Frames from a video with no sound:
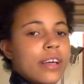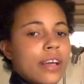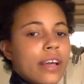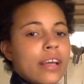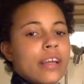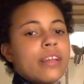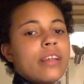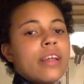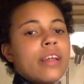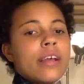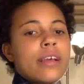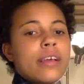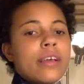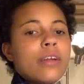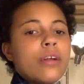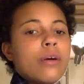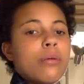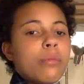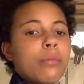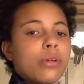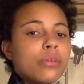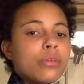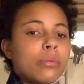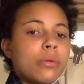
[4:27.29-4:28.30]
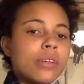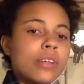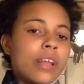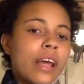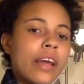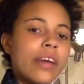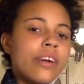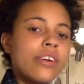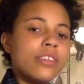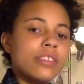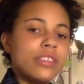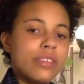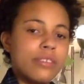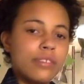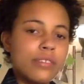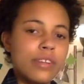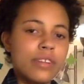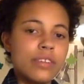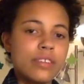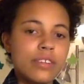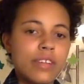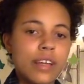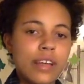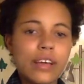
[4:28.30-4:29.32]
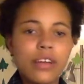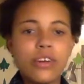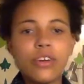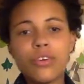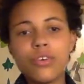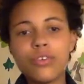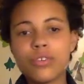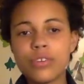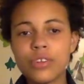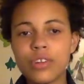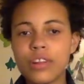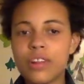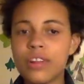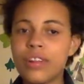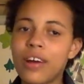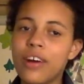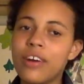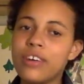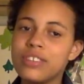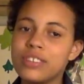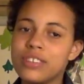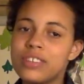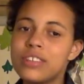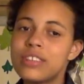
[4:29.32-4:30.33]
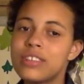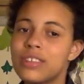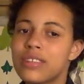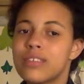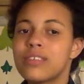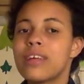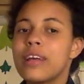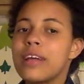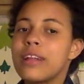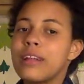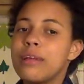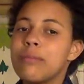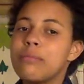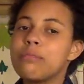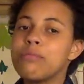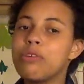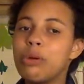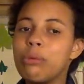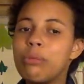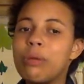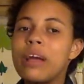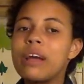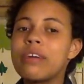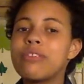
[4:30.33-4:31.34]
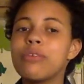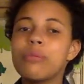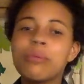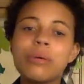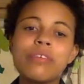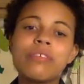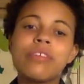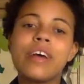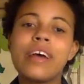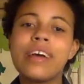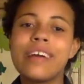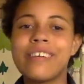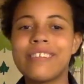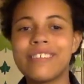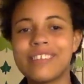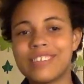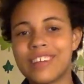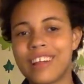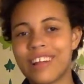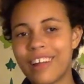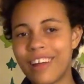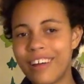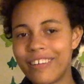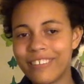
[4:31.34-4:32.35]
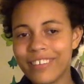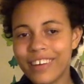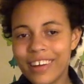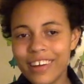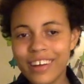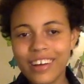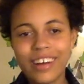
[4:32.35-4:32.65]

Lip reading: And like, multiple layers. If this is like an overly large, this is slightly too big for me flannel, which I love,